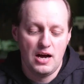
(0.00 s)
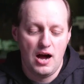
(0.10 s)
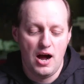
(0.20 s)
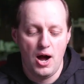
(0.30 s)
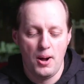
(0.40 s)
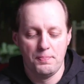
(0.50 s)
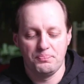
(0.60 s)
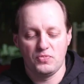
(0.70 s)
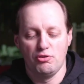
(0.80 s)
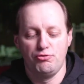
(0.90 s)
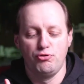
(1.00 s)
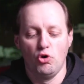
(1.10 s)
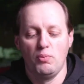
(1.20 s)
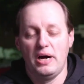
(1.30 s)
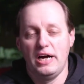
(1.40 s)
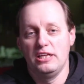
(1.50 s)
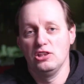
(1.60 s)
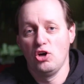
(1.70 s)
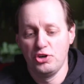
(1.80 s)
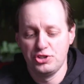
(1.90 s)
Um, for my
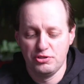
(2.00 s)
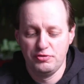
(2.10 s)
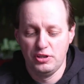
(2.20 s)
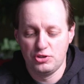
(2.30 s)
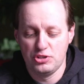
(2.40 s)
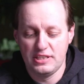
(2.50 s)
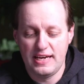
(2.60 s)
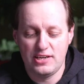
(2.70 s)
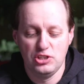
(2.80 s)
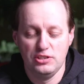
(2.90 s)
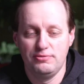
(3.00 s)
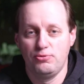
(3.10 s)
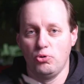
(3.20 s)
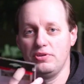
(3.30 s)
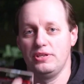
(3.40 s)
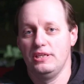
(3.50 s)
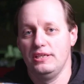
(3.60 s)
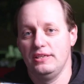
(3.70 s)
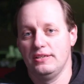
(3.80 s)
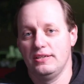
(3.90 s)
larger filters, and actually for
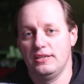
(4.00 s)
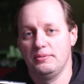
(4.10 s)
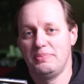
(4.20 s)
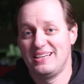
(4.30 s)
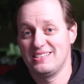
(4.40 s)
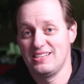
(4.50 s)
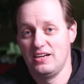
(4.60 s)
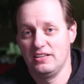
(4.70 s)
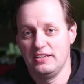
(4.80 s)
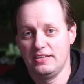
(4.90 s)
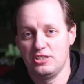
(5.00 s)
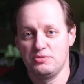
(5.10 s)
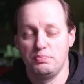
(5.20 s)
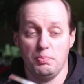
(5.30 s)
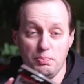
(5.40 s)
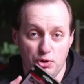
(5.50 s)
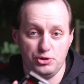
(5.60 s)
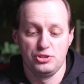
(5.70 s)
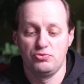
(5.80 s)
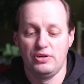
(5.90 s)
the uh, Panasonic that I
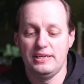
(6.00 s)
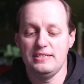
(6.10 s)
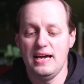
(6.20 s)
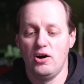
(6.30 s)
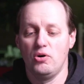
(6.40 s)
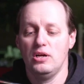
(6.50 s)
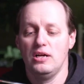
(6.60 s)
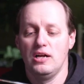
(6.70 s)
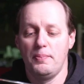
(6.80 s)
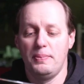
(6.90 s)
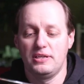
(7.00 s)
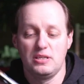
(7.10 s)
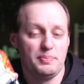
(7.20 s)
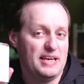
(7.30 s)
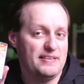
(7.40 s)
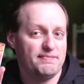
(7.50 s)
purchased right now, I picked up a